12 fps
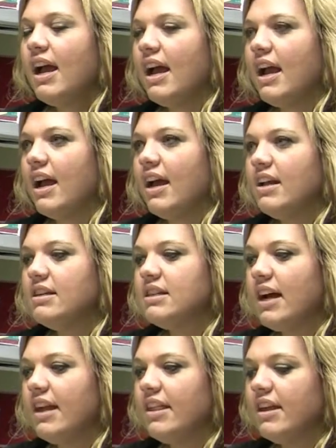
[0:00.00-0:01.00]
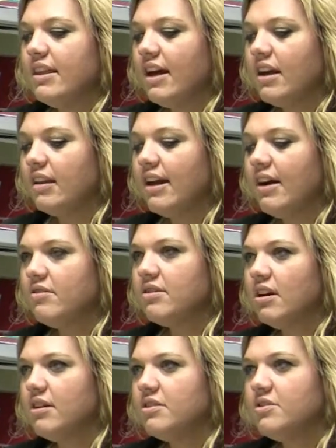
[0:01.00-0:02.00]
And I think that allows
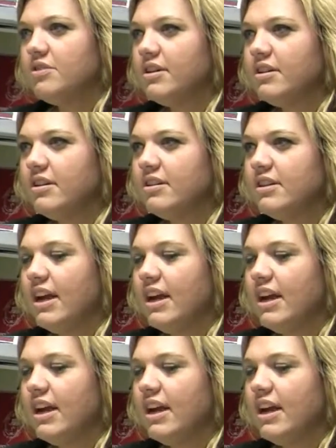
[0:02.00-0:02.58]
our instructors